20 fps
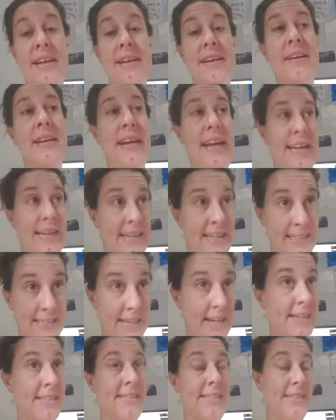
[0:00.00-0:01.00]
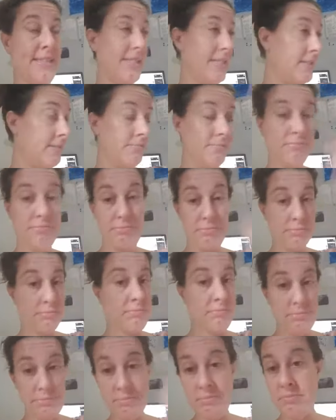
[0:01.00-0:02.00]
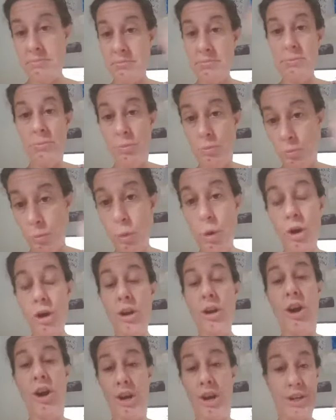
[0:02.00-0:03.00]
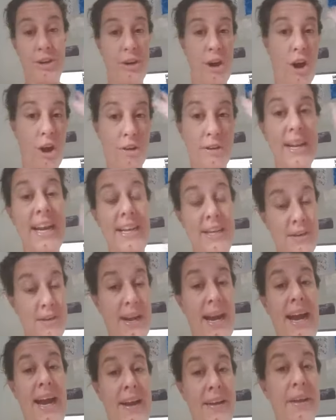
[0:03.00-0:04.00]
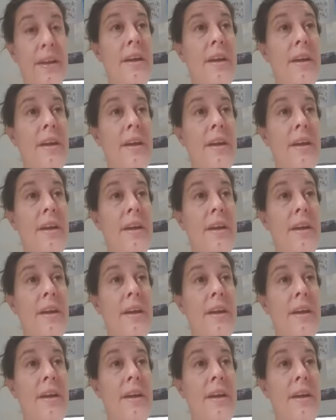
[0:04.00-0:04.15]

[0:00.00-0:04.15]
and it does work on your heart and your head.